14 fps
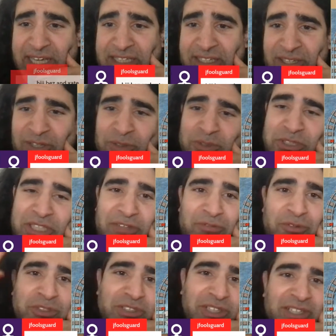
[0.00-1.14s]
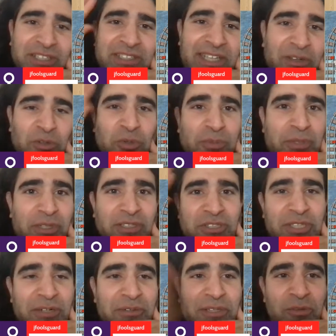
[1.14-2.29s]
Hello, J Fool's Guard. I hope you are
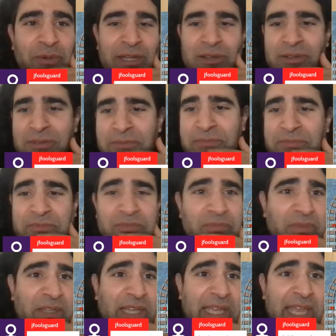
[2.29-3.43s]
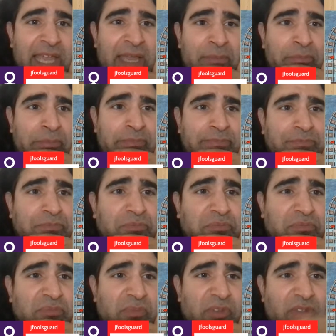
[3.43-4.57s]
generally well.
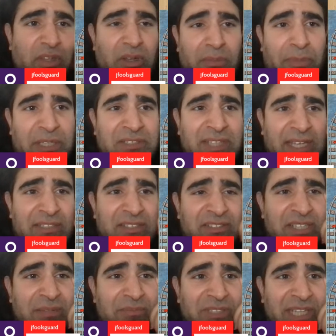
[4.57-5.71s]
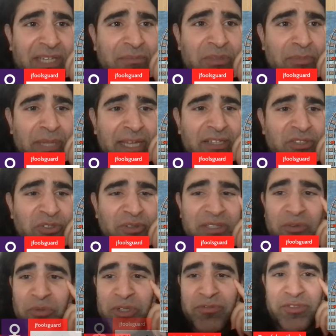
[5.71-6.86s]
But at the same time, the black's only
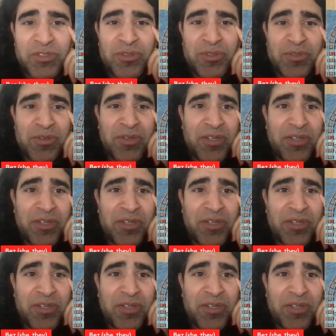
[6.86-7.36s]
worth 2.